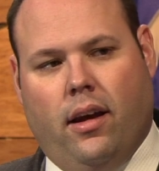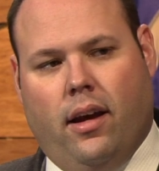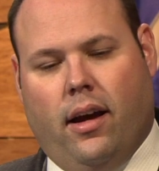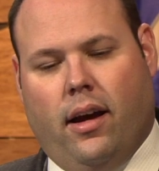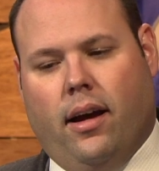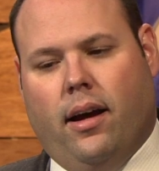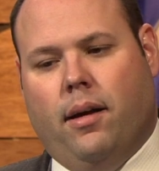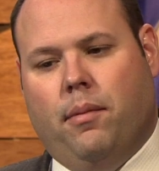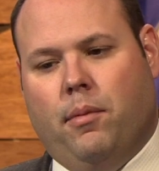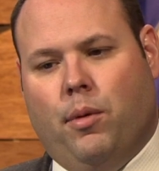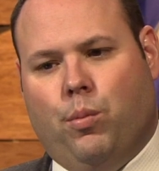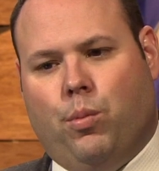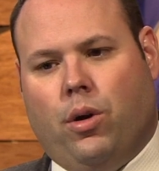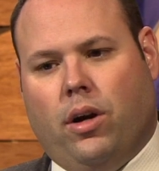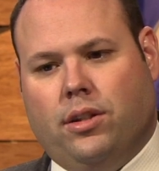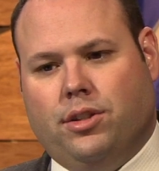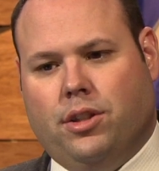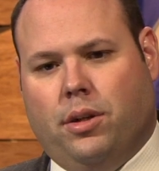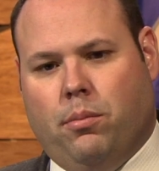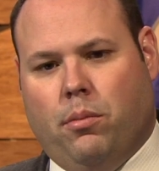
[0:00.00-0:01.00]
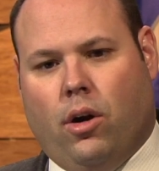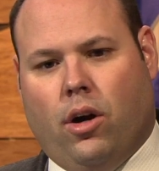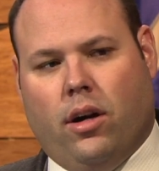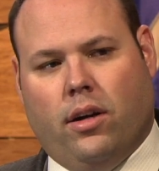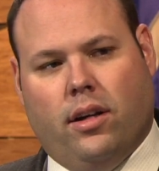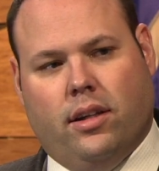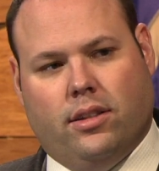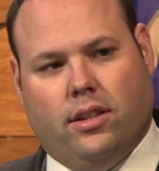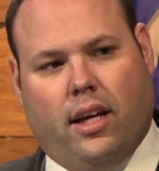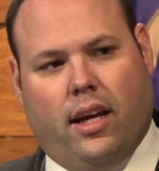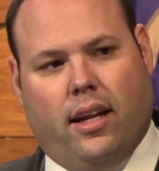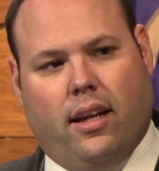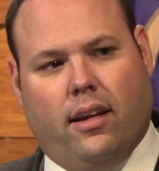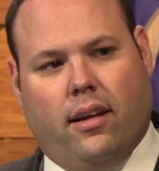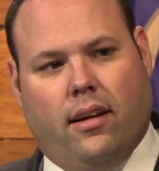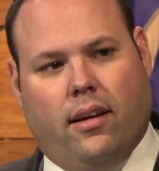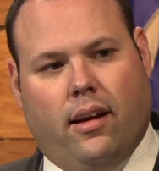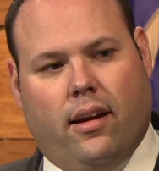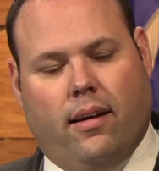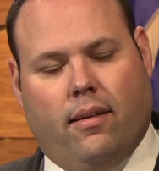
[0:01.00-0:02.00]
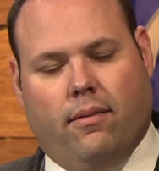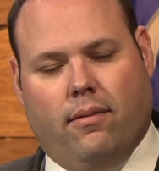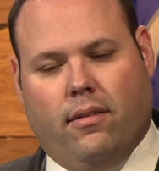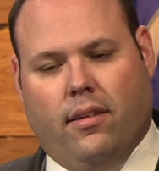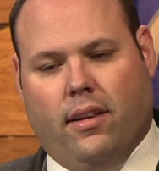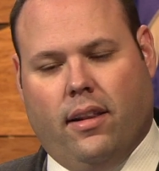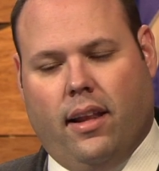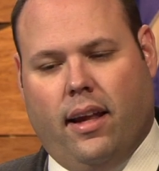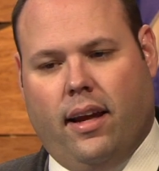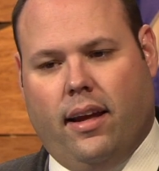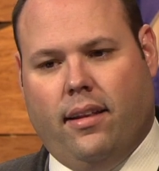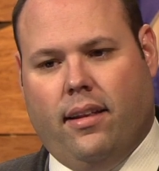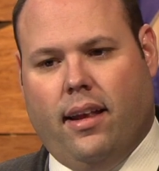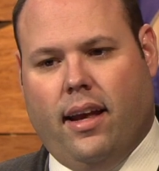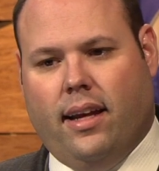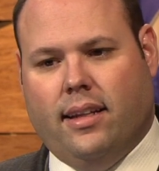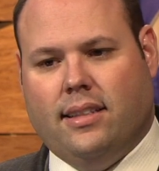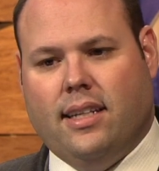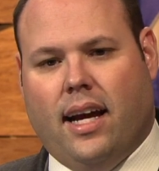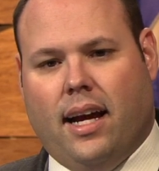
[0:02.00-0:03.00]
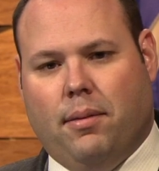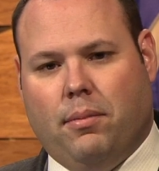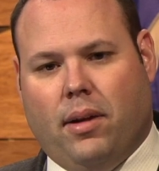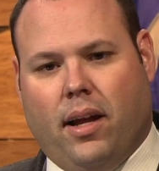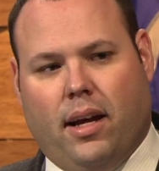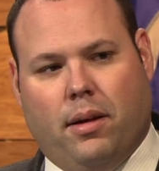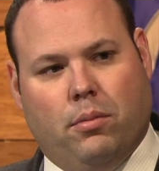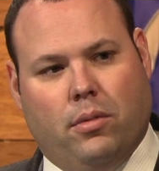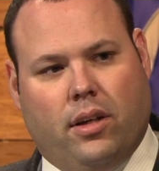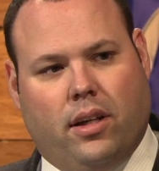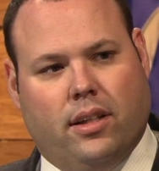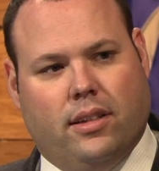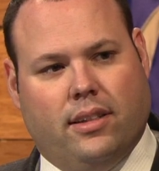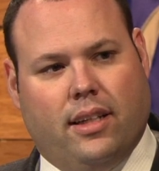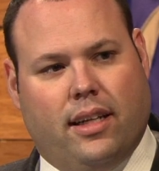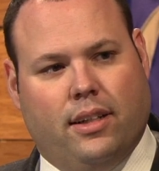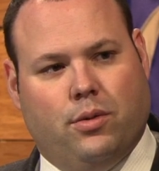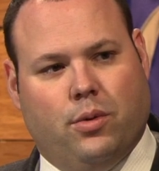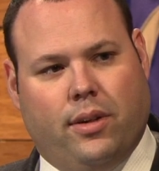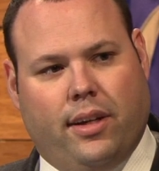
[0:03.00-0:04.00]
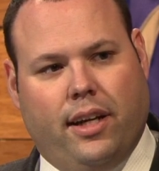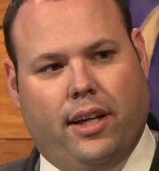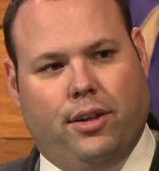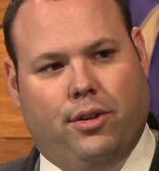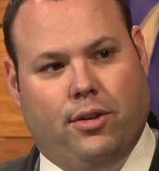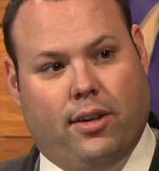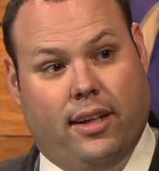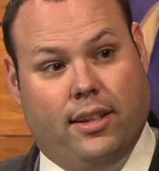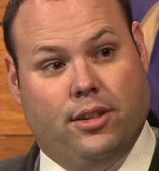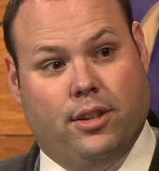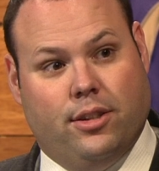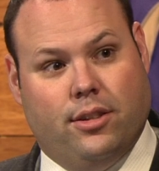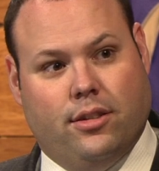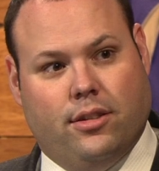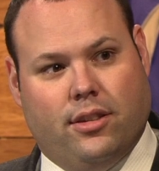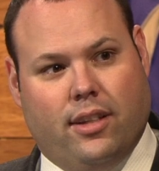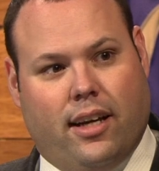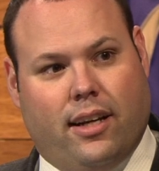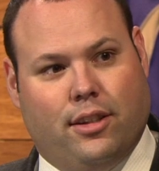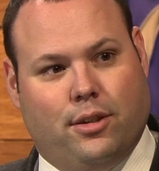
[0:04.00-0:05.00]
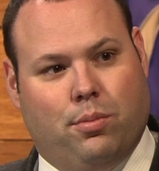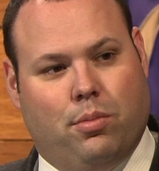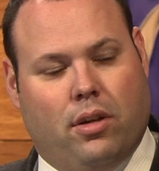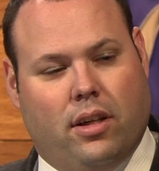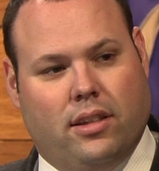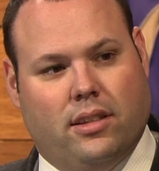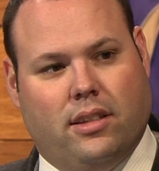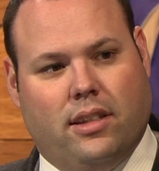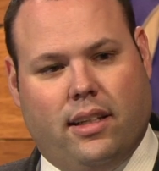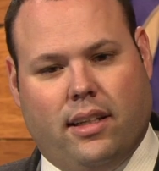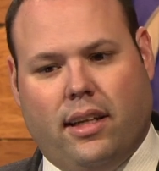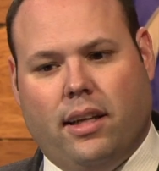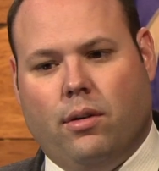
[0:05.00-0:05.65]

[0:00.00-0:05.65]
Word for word: Um, and President Martin has kind of uh, led that timeline because that's when he transitions out as president.